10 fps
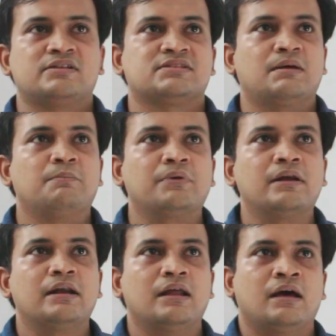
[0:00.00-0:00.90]

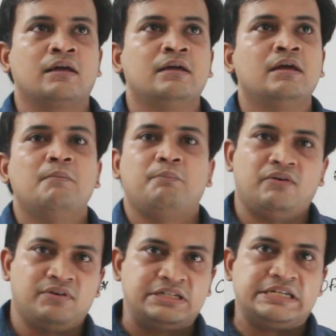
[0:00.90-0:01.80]
example,
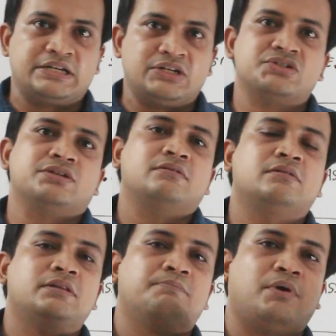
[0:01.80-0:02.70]
power generation.
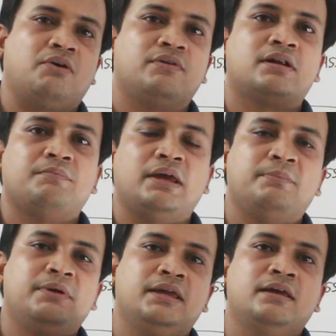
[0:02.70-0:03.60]
The power may
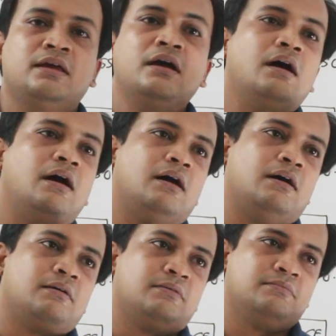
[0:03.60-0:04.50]
be,
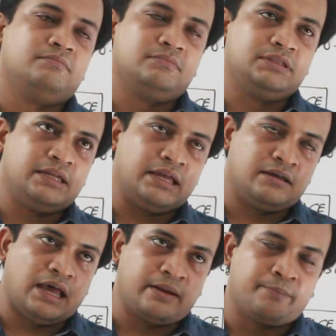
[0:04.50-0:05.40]
the
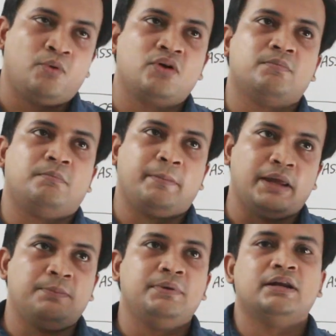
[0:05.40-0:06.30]
airport
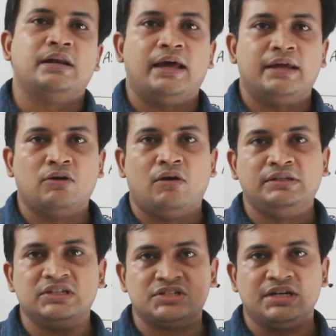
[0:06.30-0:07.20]
may be relying
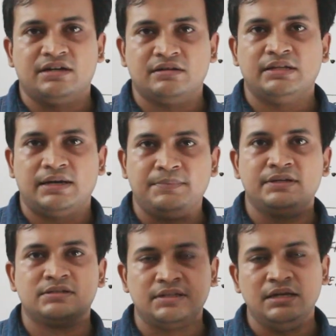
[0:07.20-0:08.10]
on the state. That
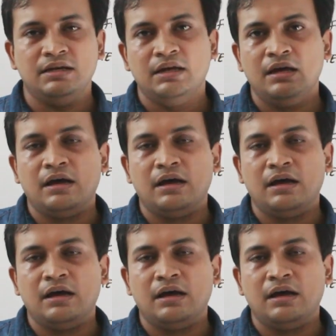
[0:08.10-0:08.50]
means the